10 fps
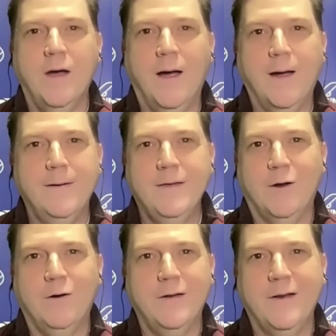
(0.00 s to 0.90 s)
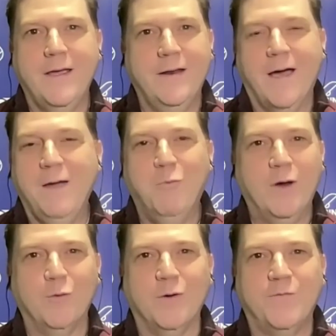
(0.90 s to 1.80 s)
And I
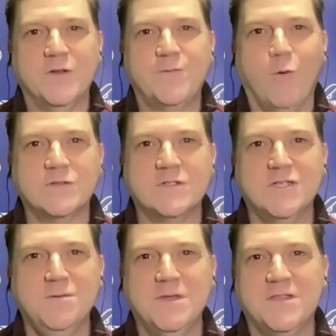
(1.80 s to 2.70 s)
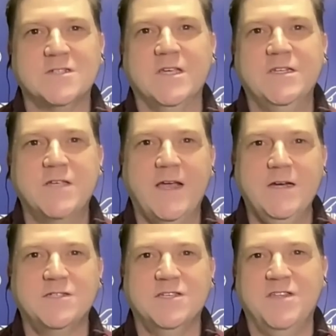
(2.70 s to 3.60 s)
wonder if this forces them at this late
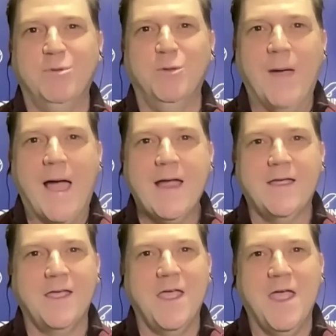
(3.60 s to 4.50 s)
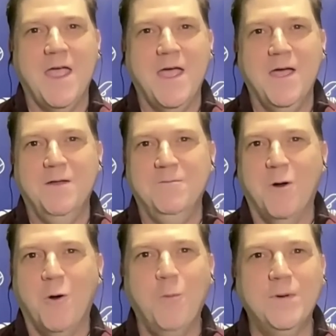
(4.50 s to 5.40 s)
stage to double back and
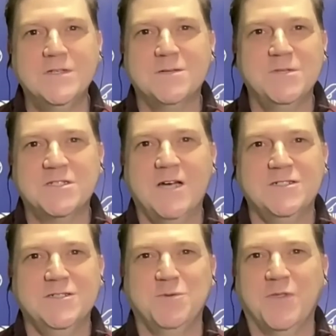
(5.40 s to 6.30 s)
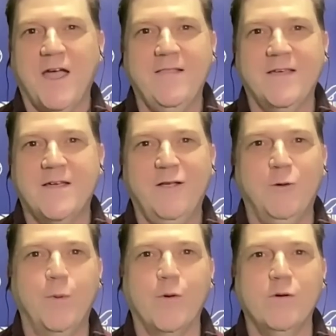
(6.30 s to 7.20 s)
open some discussions with a guy like
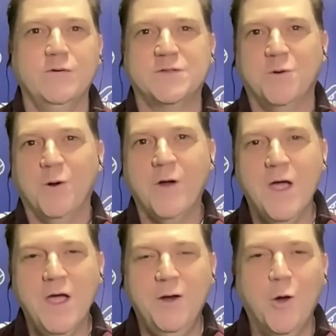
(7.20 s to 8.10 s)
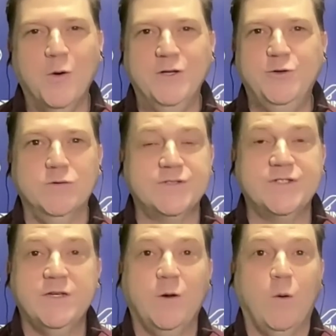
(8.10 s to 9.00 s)
Kyle Burrows or Noah
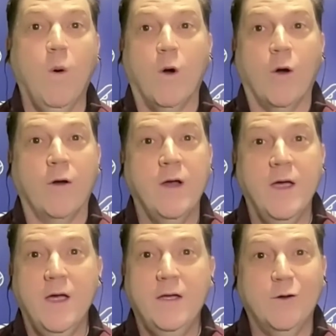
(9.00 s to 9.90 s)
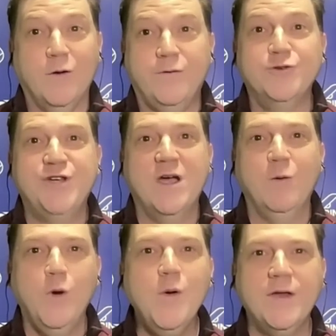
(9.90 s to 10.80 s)
Juulsen. Or, you know, if you're
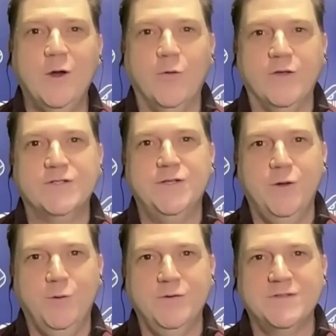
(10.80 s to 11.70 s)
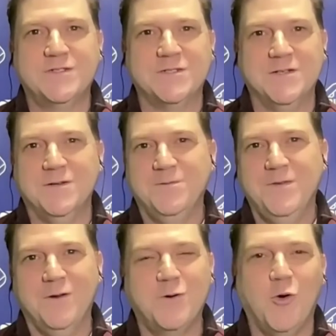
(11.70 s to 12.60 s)
Jet Wu and you hear this news,
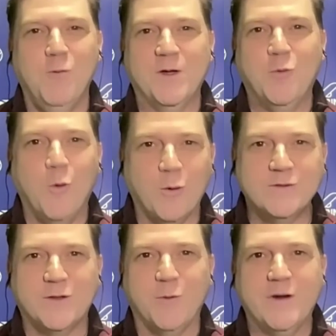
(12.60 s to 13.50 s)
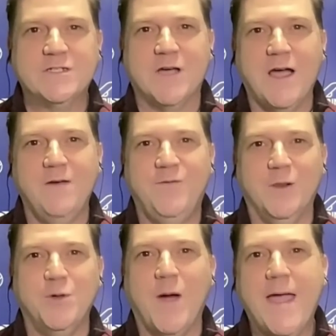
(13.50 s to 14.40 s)
Cole McWard's on the right side,
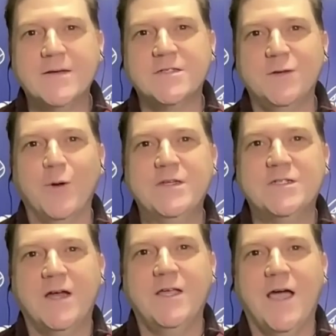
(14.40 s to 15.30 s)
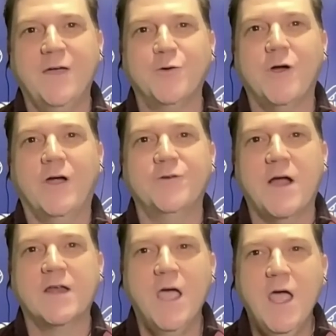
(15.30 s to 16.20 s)
Philip Johansson, a right side guy under
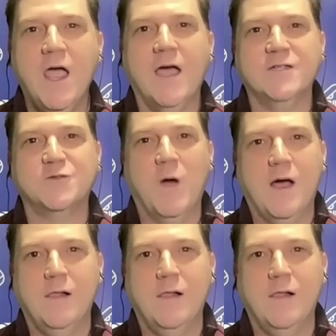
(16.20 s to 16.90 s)
contract as